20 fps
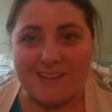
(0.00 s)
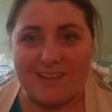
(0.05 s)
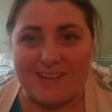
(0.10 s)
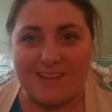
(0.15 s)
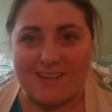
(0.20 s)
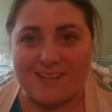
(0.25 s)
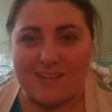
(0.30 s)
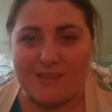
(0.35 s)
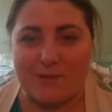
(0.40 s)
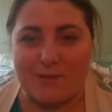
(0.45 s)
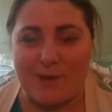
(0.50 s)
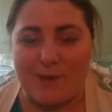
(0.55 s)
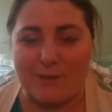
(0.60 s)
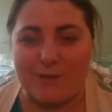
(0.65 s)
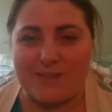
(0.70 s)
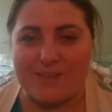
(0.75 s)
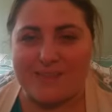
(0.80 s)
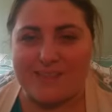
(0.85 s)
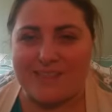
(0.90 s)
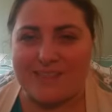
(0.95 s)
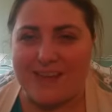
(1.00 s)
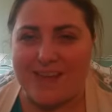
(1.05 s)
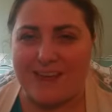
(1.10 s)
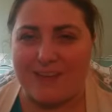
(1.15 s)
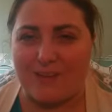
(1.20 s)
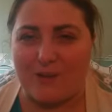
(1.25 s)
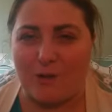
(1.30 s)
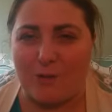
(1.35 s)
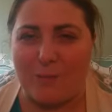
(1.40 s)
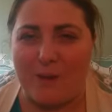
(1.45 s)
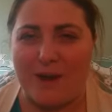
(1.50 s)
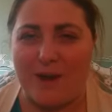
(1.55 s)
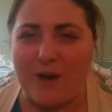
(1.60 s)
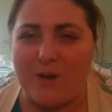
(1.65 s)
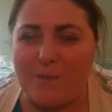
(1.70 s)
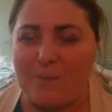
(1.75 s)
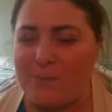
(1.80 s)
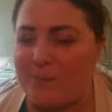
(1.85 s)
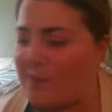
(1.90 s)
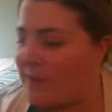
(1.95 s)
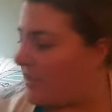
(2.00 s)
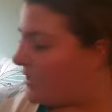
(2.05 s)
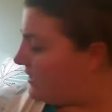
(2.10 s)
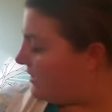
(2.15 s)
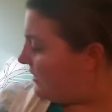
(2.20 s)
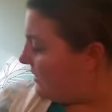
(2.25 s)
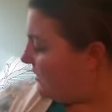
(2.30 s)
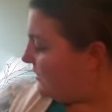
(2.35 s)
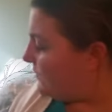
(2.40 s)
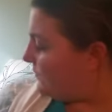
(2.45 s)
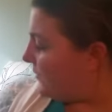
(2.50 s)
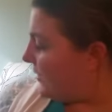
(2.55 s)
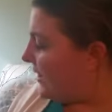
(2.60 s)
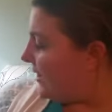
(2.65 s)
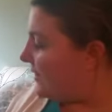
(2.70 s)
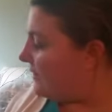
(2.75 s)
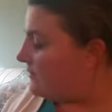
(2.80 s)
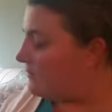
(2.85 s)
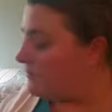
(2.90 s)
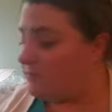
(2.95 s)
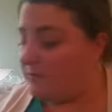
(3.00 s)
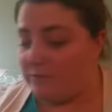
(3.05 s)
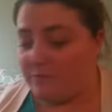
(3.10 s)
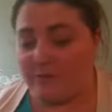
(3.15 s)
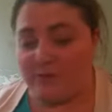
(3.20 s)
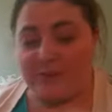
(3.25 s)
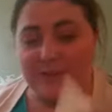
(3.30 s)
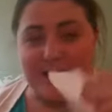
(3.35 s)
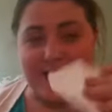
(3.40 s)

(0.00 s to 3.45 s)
because the wet ones stay a little better. But for the